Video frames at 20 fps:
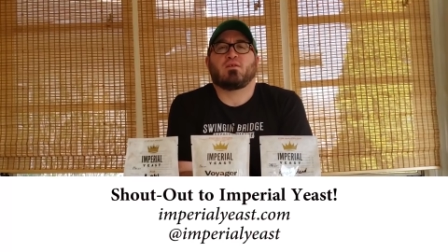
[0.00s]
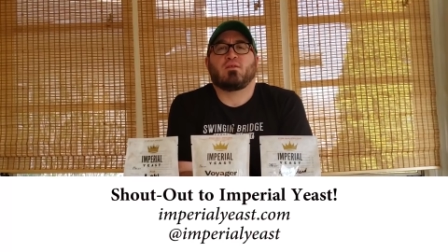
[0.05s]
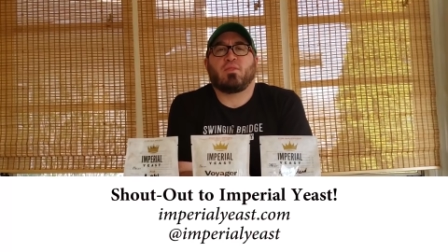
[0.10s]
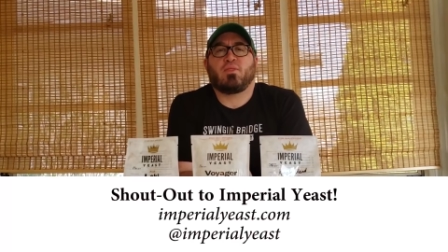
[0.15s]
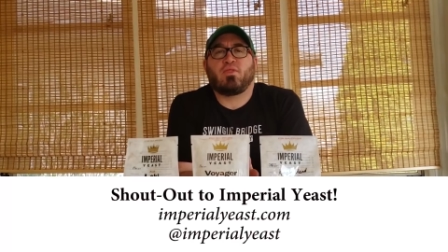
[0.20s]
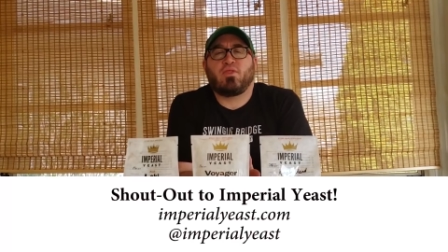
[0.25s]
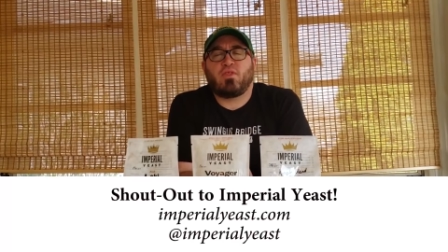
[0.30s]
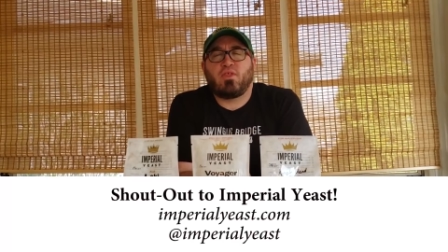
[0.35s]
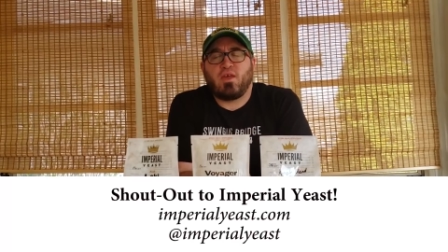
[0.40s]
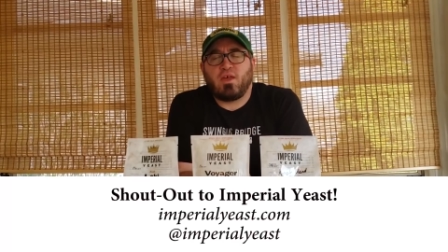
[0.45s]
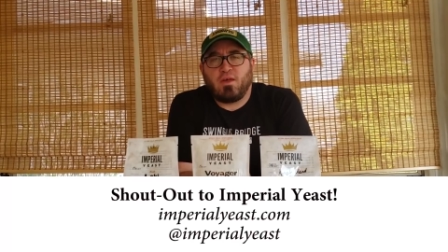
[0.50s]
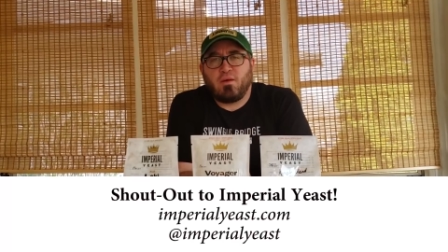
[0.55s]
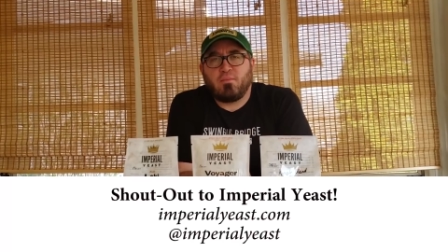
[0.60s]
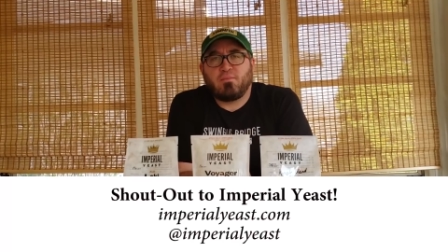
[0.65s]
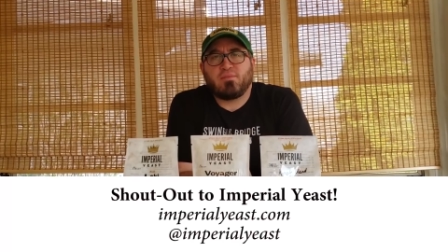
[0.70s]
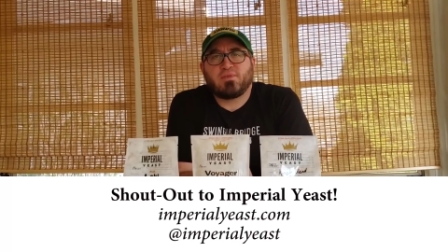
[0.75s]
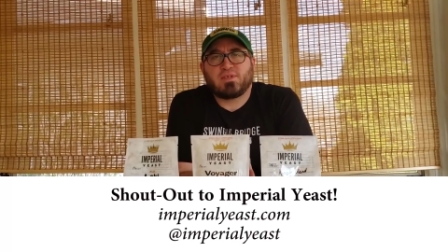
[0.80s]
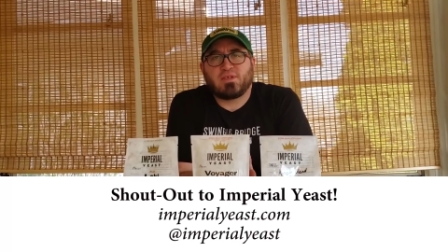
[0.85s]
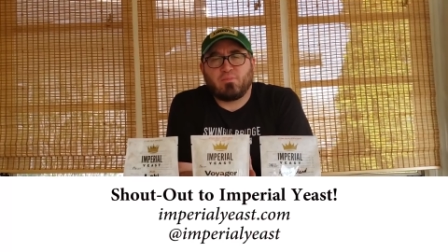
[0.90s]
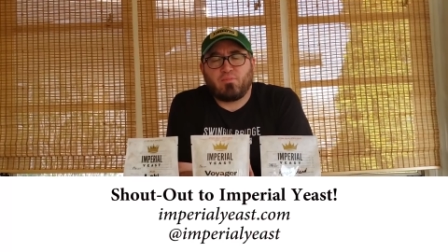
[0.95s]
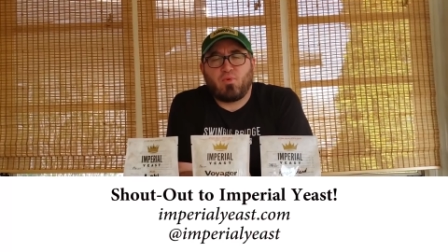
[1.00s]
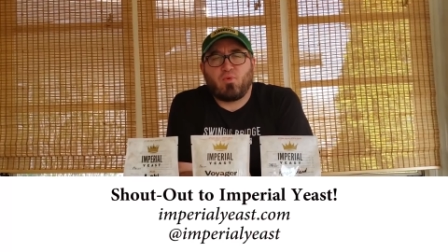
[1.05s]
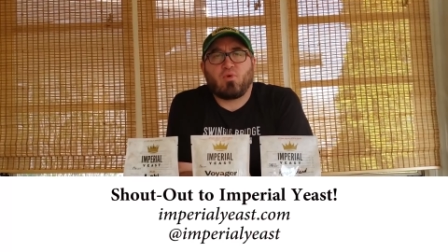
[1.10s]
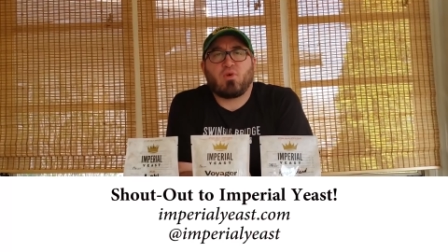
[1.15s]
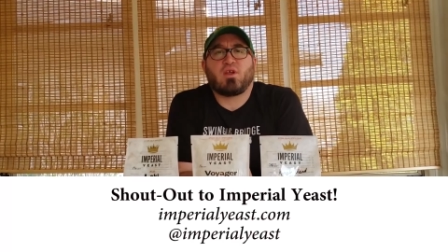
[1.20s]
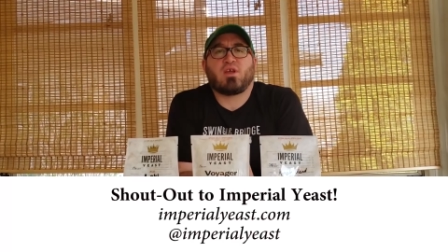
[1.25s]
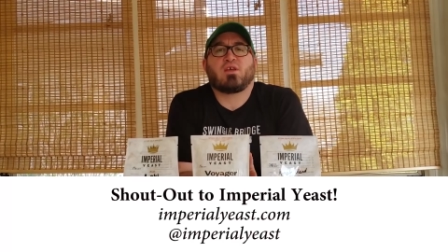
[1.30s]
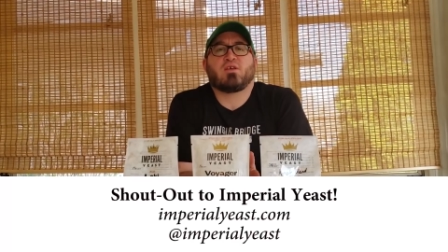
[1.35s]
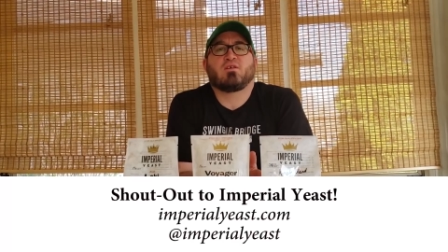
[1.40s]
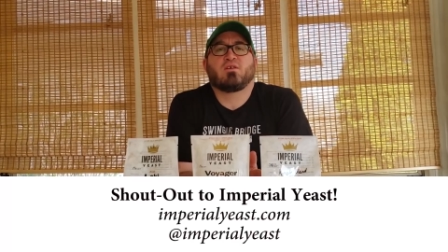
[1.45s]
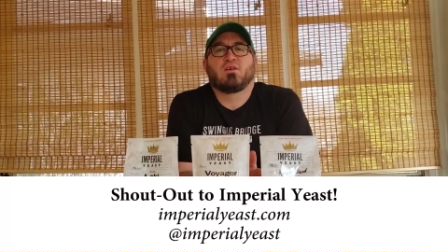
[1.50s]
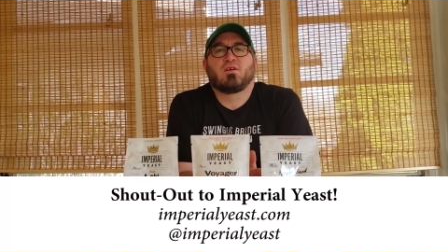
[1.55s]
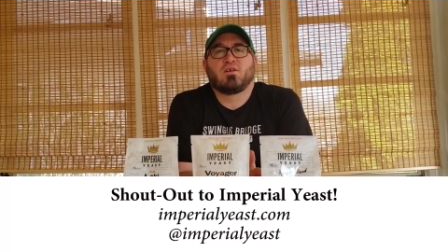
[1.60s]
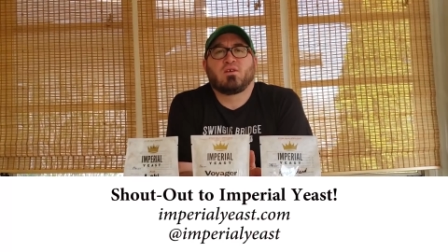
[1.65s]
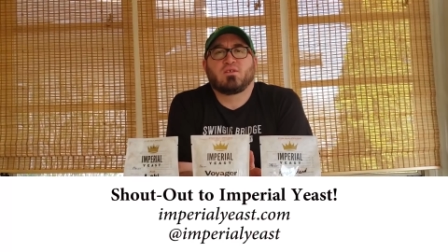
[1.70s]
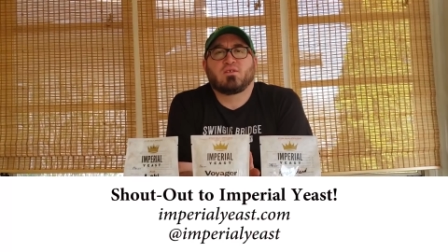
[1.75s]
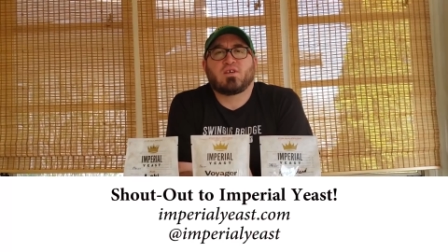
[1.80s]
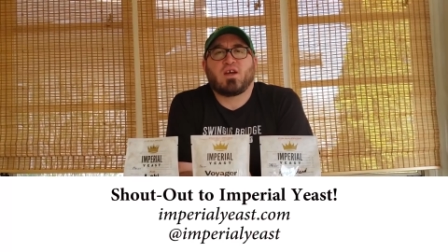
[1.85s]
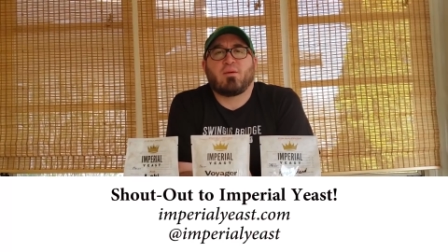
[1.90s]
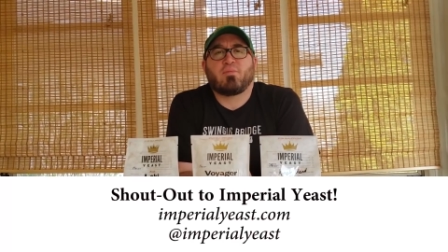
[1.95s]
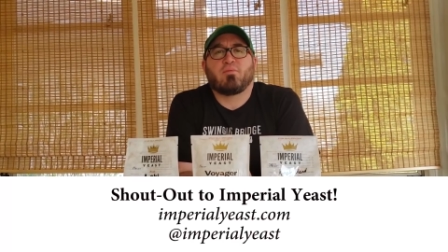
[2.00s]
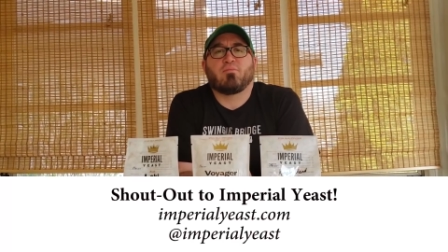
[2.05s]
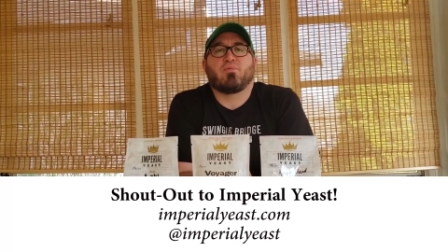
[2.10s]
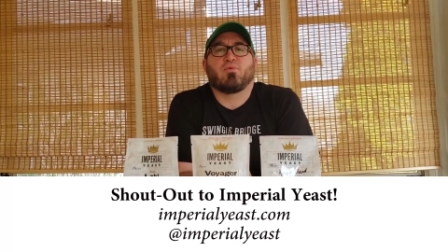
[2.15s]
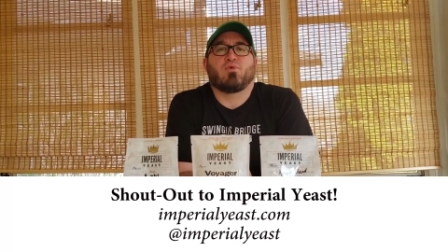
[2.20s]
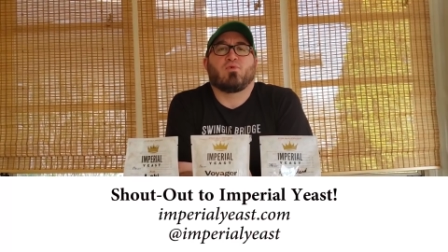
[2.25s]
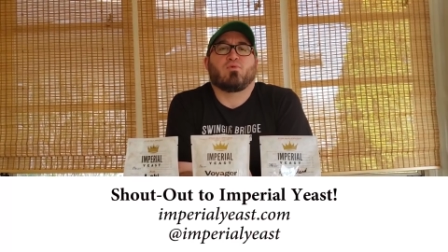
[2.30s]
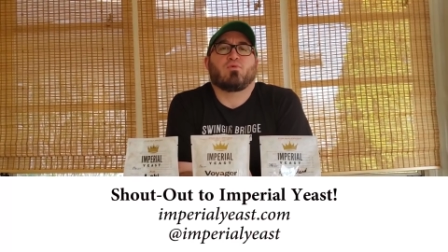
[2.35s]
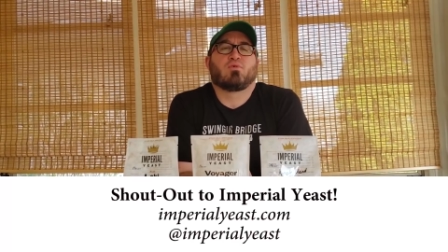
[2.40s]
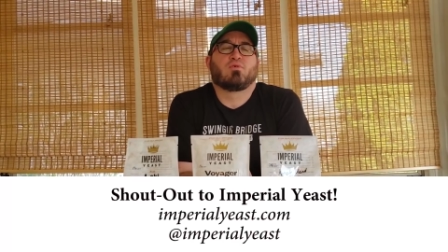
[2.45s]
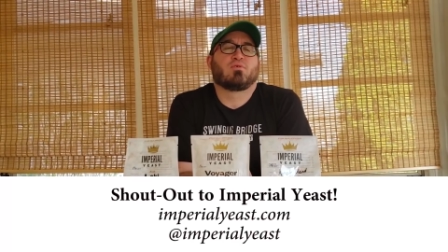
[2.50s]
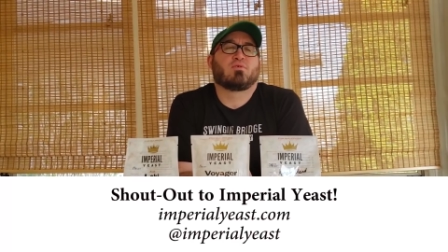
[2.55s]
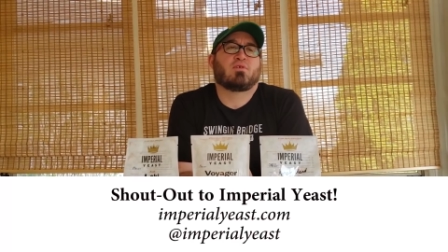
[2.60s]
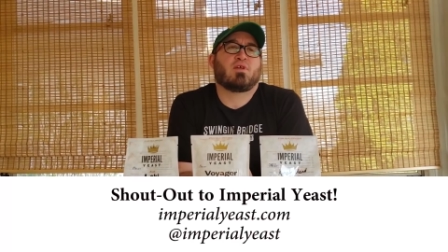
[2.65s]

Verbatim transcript: them supporting Chop and Brew.